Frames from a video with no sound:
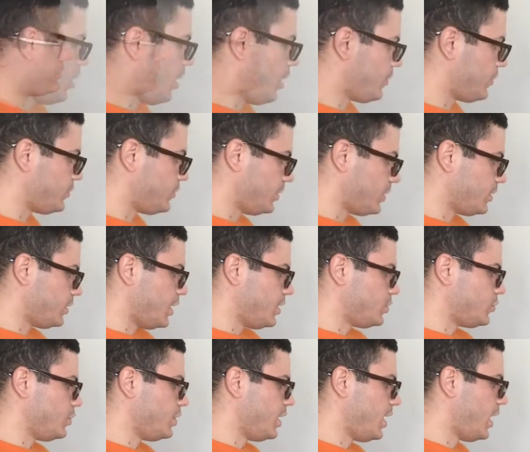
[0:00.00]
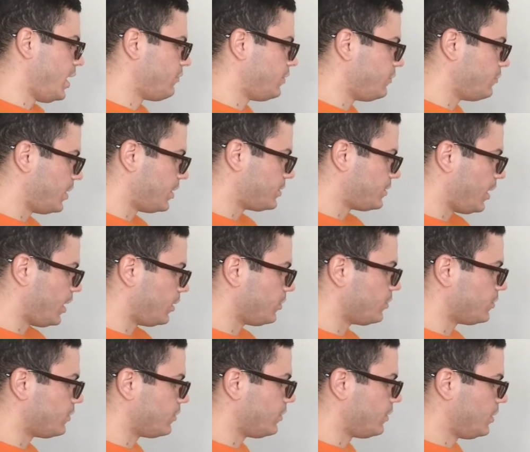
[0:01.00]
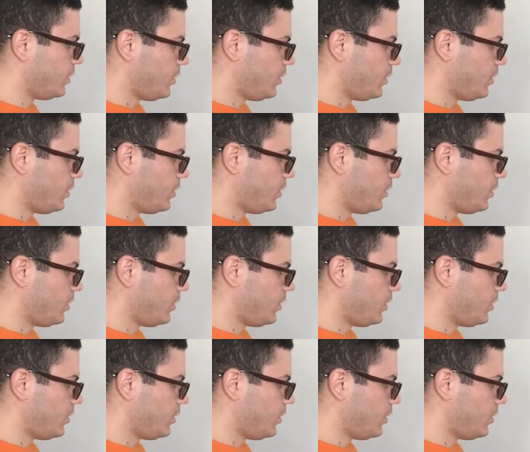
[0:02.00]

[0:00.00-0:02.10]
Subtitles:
On the second case, we have a rectangular